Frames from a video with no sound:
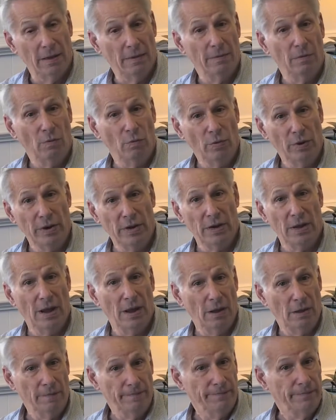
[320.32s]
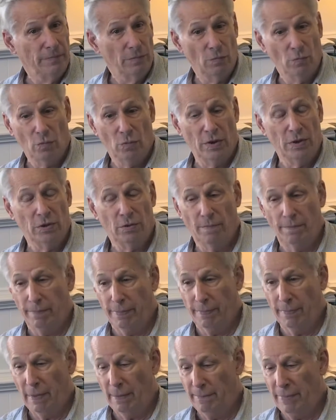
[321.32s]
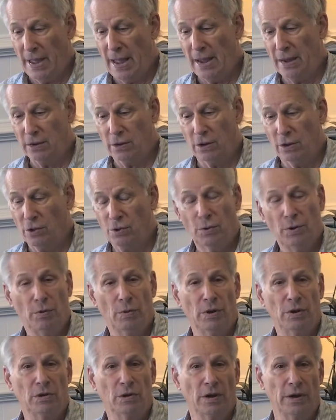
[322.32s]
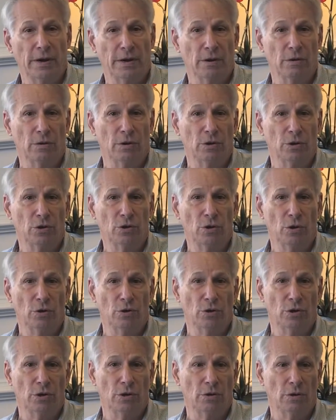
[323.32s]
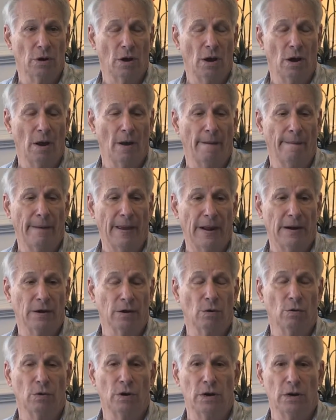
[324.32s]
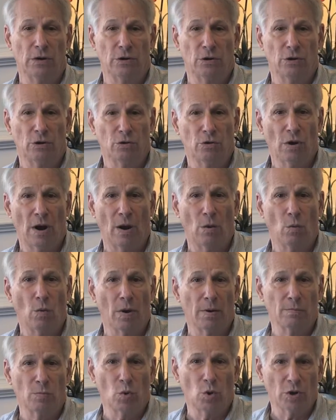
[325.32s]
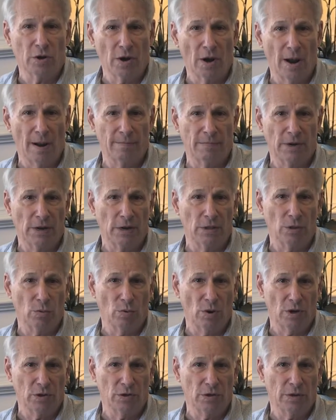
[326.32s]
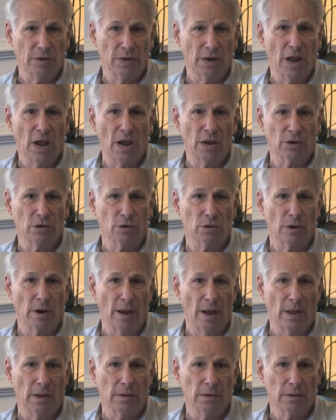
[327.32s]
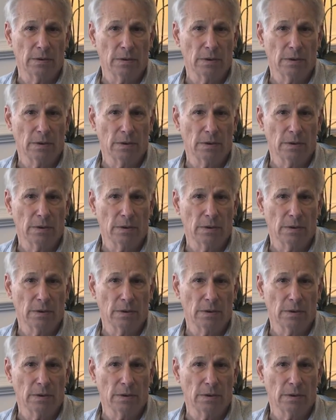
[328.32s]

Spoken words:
we went back 3 weeks later, and the surgeon had agreed to try one more time to get the rest of the cancer out.